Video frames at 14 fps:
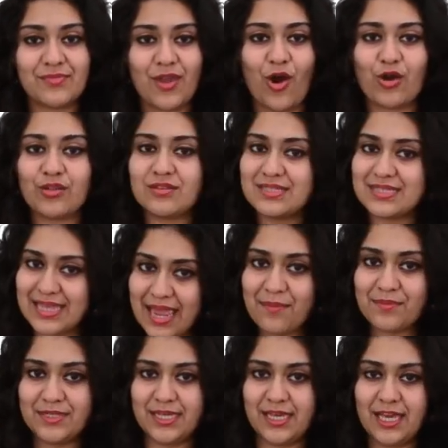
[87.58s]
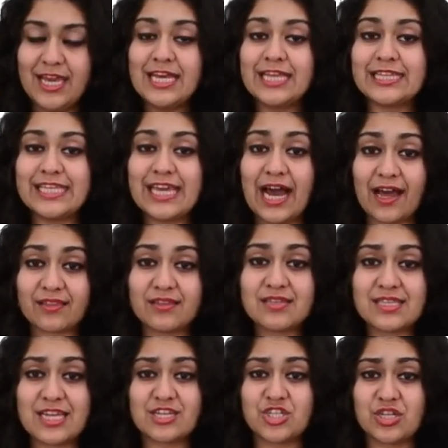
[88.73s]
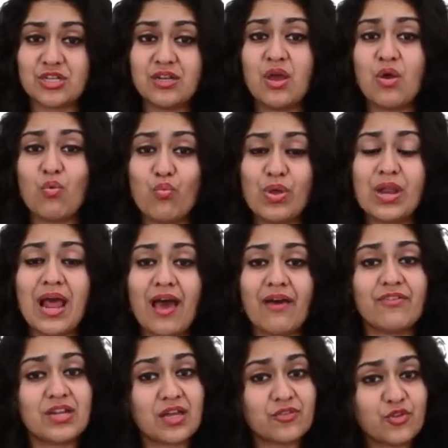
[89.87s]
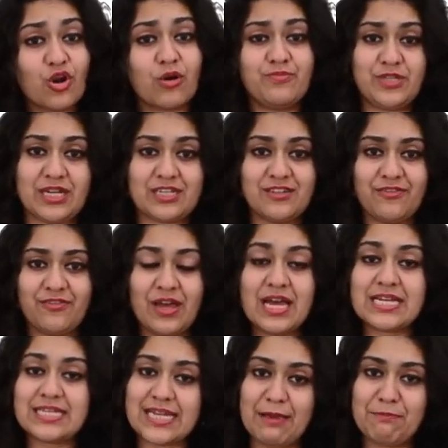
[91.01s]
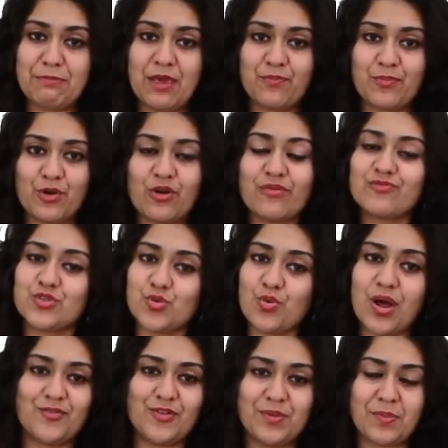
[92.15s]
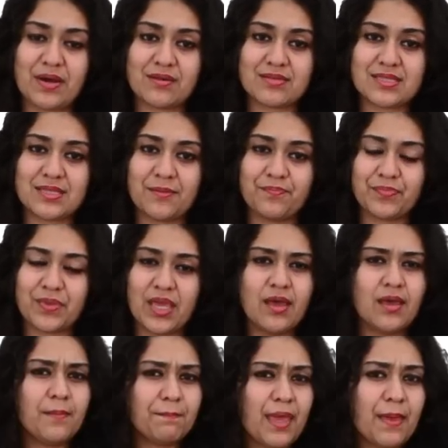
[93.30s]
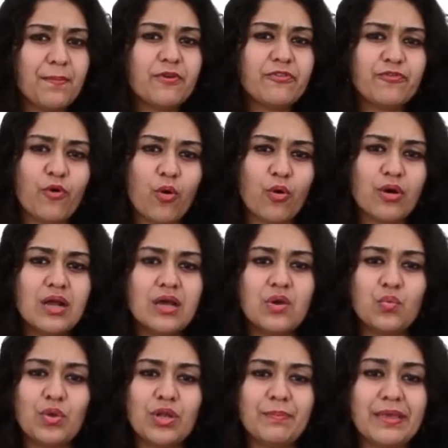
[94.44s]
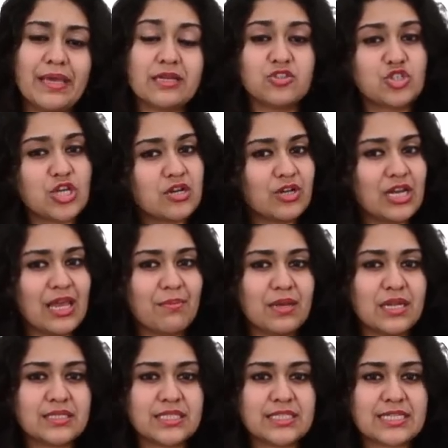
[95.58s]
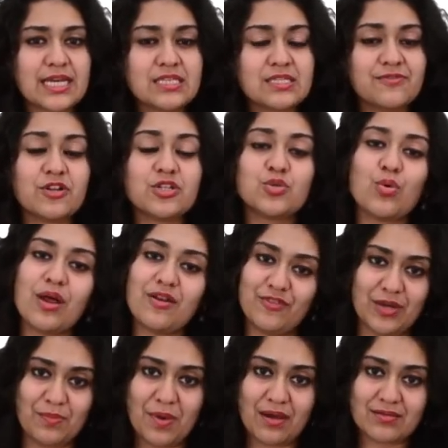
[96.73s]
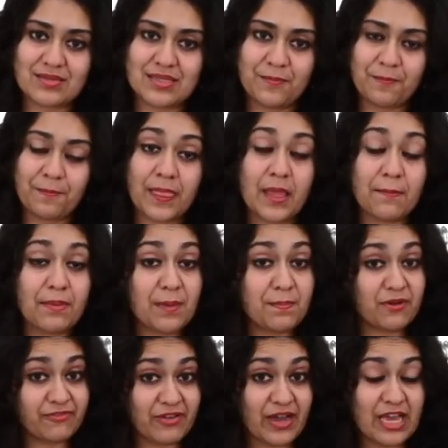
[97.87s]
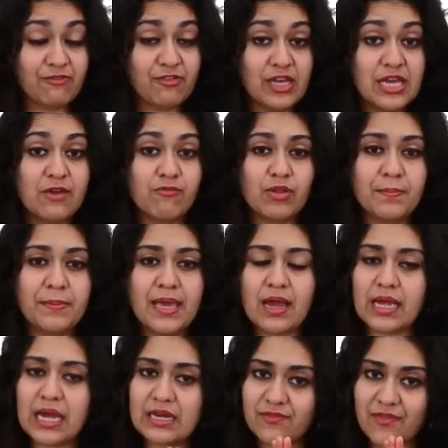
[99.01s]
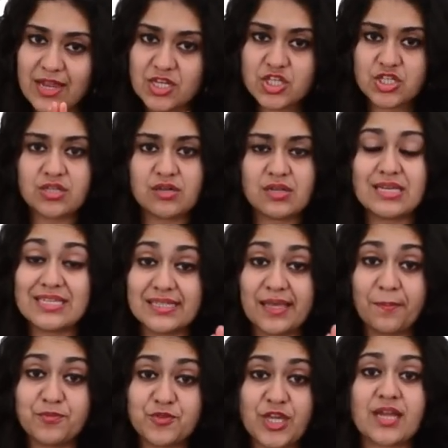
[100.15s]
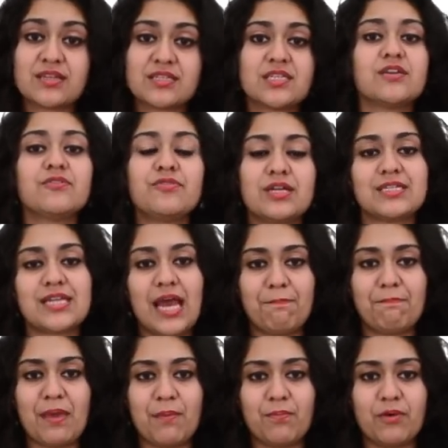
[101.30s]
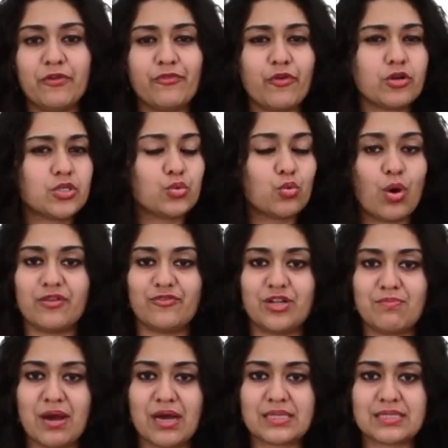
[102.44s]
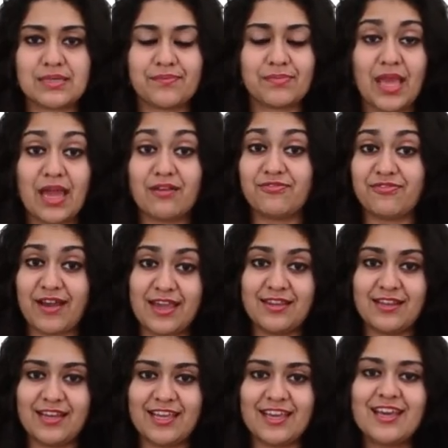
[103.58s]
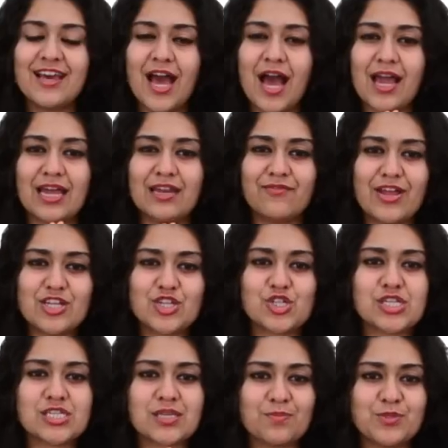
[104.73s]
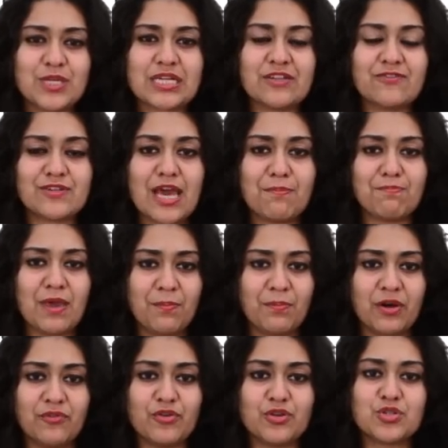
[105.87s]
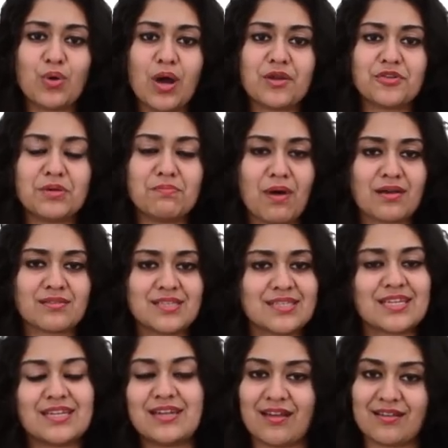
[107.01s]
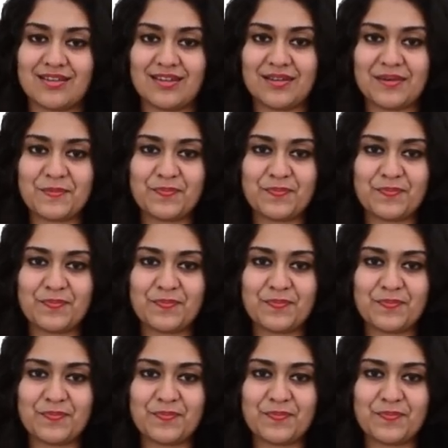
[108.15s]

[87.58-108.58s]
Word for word: On the same day, the other session will have another objective type paper of two hundred marks. Paper four will be a general ability test for two hundred marks. Paper five will be a conventional subjective type paper for two hundred marks. And finally, a conventional subjective type paper for two hundred marks is conducted.